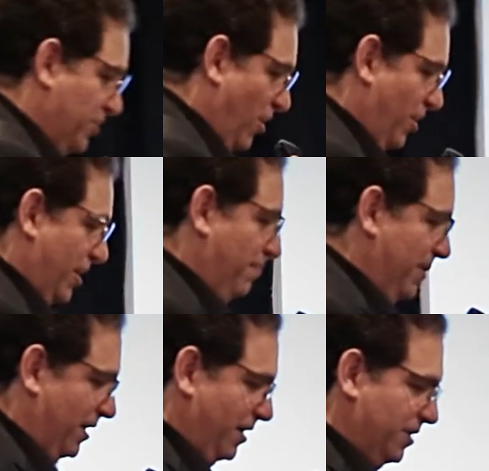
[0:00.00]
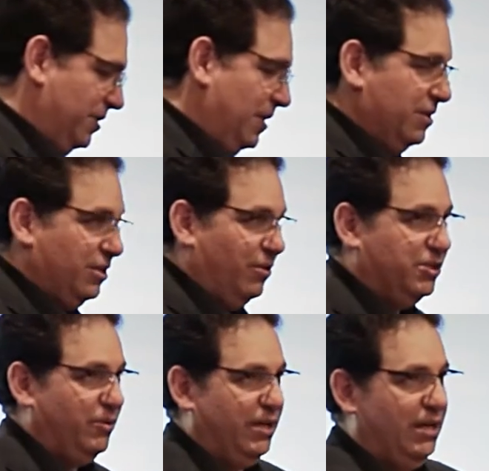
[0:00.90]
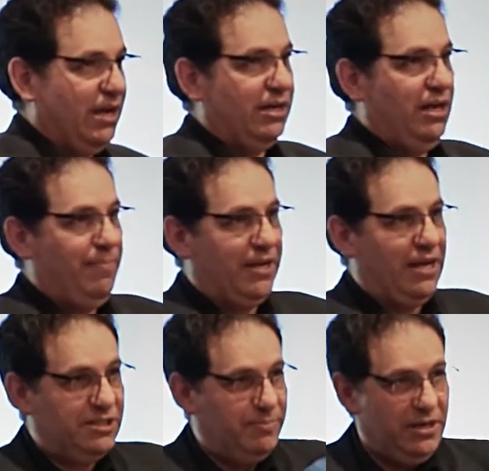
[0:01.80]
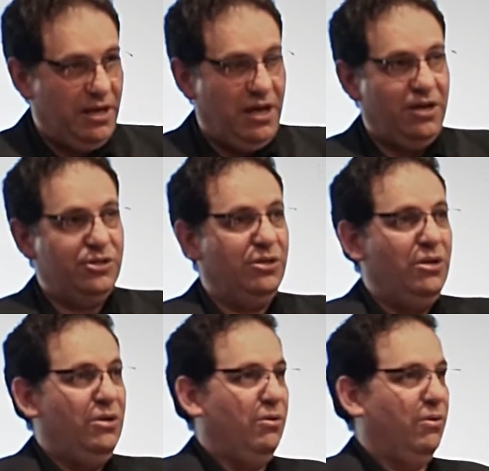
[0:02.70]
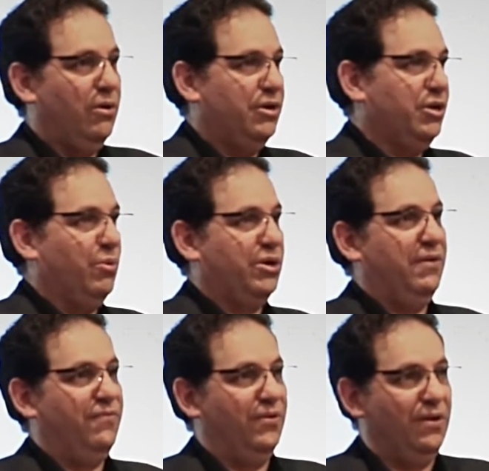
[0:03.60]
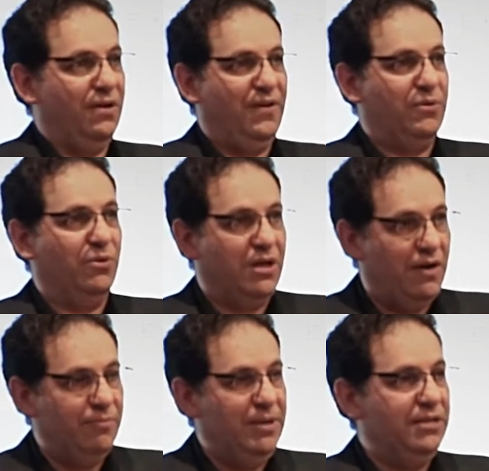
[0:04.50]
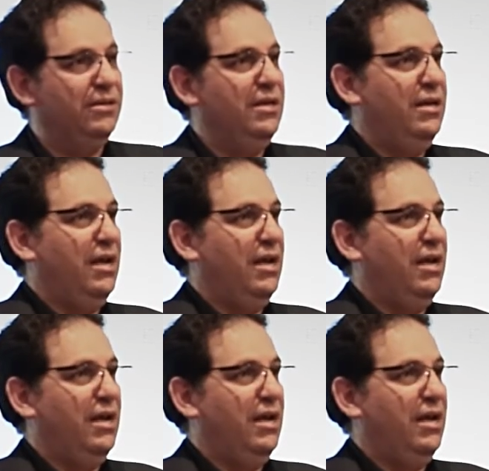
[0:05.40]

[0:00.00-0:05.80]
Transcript: a target because someone's doing an economic espionage, or you're working for a federal government,